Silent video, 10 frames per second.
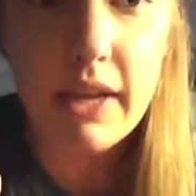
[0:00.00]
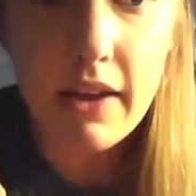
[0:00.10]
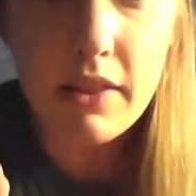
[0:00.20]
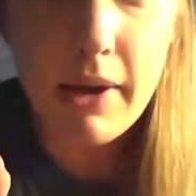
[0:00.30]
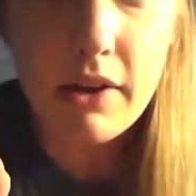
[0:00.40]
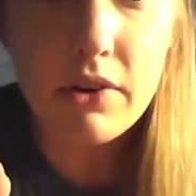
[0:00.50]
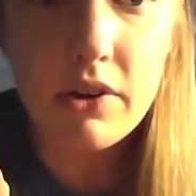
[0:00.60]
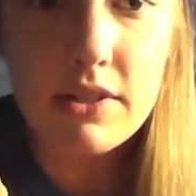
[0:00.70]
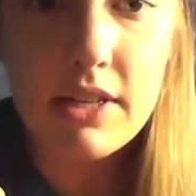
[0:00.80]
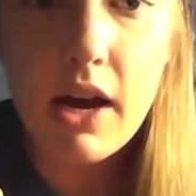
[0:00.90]
yeah, and the macaron
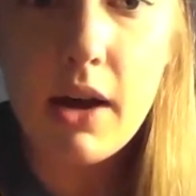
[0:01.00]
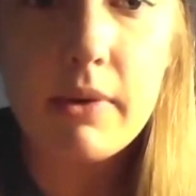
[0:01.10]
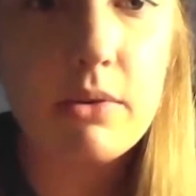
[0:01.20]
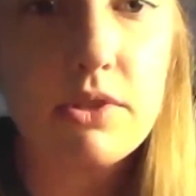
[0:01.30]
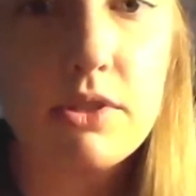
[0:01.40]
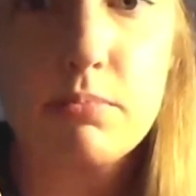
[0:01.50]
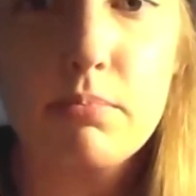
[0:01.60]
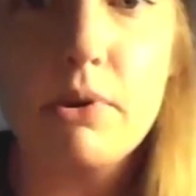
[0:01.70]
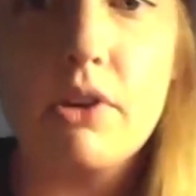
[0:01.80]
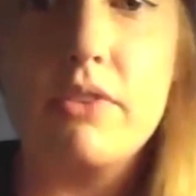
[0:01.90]
on top, it was
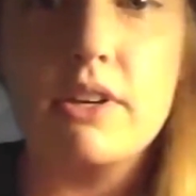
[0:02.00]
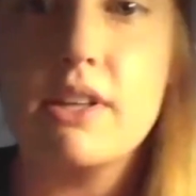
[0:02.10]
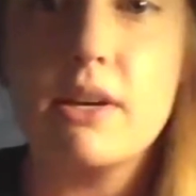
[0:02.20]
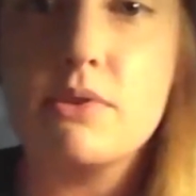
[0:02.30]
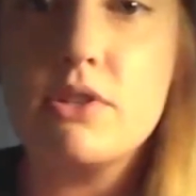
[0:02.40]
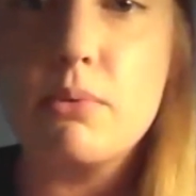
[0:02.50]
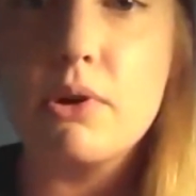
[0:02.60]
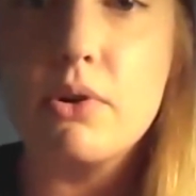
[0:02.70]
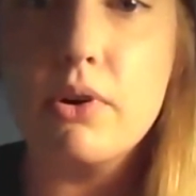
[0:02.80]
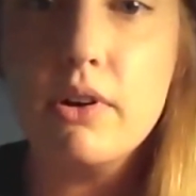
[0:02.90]
perfect. So that was
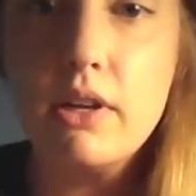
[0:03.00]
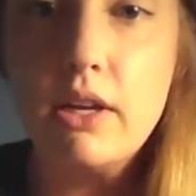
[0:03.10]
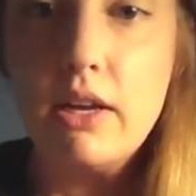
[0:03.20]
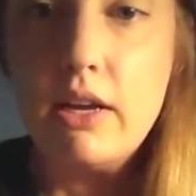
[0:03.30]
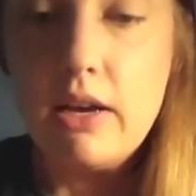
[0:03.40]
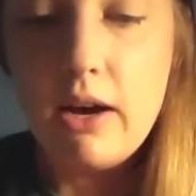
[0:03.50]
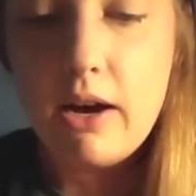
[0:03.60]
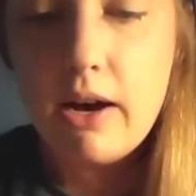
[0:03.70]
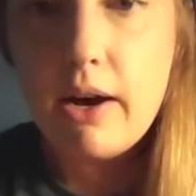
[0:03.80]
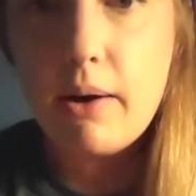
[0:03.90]
super cool.
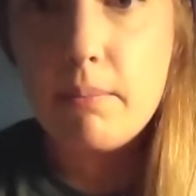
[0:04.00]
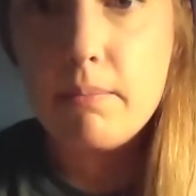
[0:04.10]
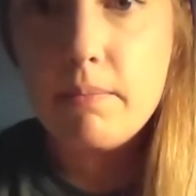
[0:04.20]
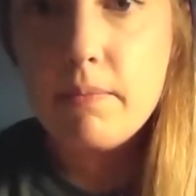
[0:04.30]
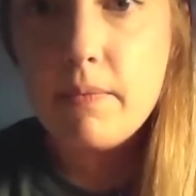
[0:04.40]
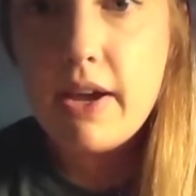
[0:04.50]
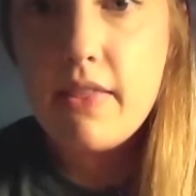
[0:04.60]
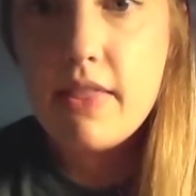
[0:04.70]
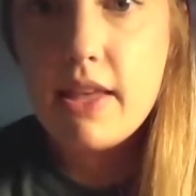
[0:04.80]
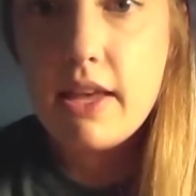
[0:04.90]

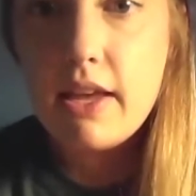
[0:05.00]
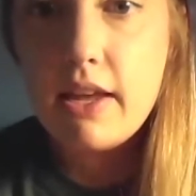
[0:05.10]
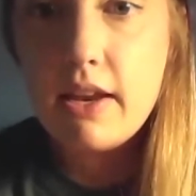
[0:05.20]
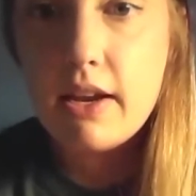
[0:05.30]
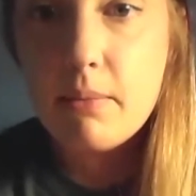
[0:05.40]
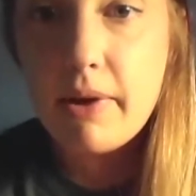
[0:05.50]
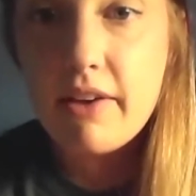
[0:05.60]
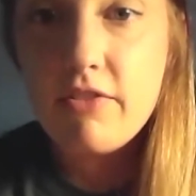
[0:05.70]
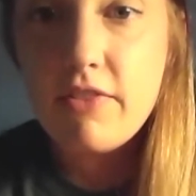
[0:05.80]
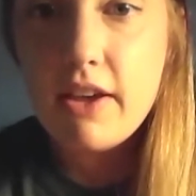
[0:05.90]
And then my
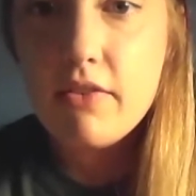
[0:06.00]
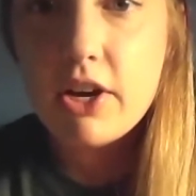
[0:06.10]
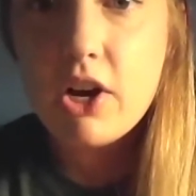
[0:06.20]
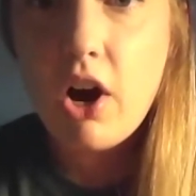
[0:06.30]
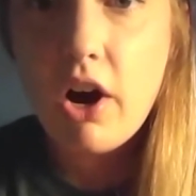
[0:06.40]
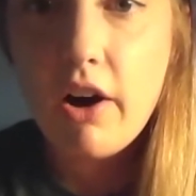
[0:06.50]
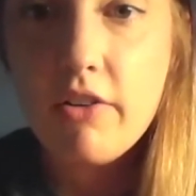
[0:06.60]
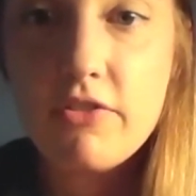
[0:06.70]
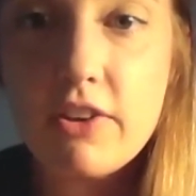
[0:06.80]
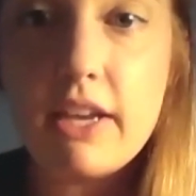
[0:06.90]
favorite
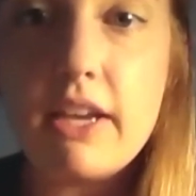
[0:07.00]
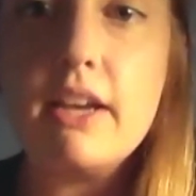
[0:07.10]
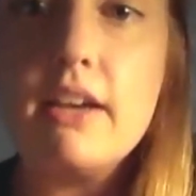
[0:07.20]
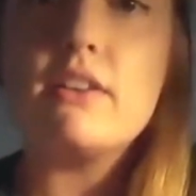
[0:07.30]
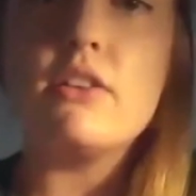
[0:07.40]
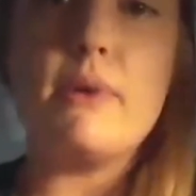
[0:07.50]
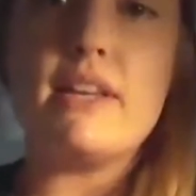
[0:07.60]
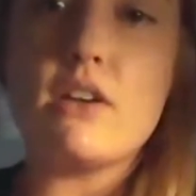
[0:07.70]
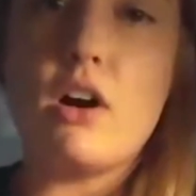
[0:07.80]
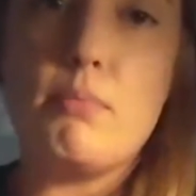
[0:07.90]
coffee, the
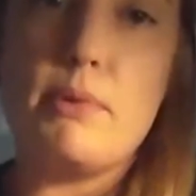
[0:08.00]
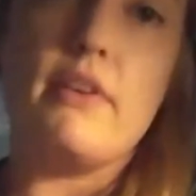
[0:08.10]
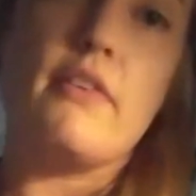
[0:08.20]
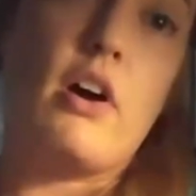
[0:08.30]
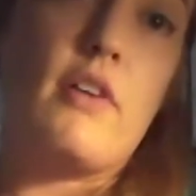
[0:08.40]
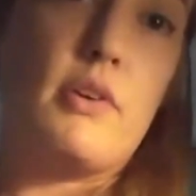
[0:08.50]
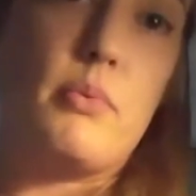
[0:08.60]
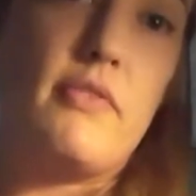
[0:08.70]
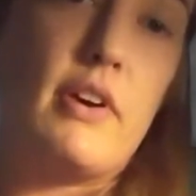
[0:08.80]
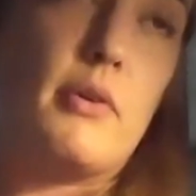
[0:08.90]
best coffee
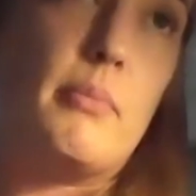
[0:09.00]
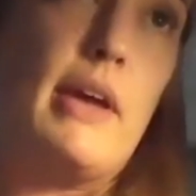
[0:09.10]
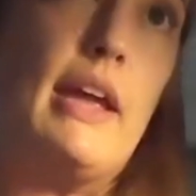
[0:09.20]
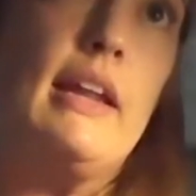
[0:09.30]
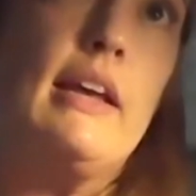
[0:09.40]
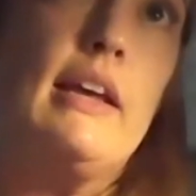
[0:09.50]
we've ever made.